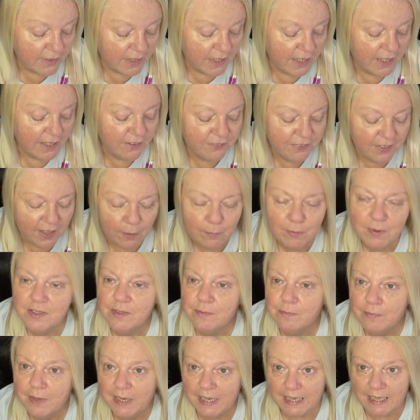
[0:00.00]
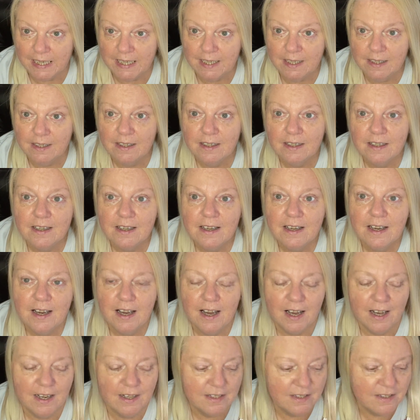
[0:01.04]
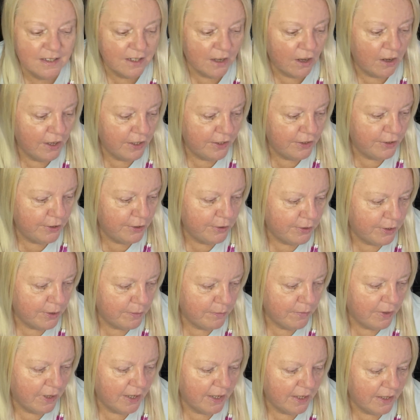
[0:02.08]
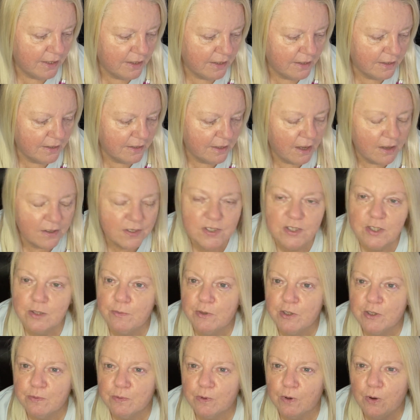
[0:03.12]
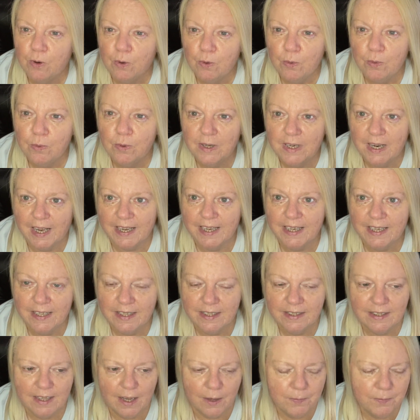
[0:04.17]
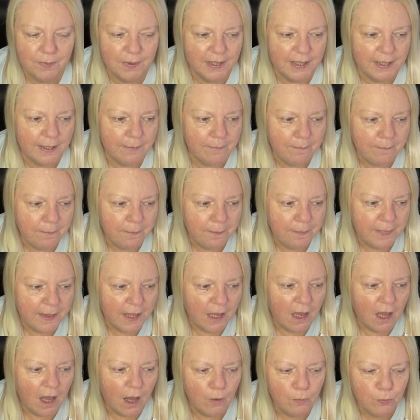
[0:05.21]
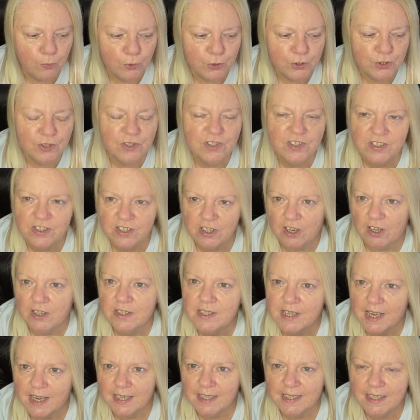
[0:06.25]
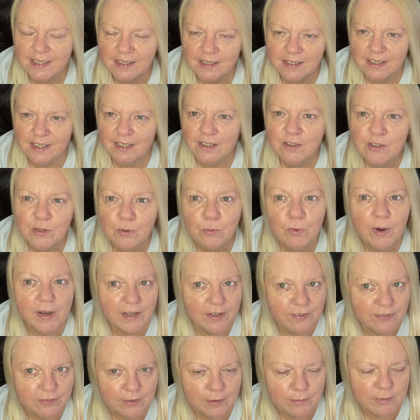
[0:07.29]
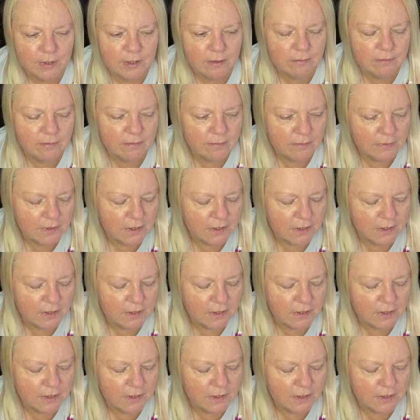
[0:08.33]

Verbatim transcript: if that was me and I knew that my customers were all late in that way, I wouldn't start taking things away from them.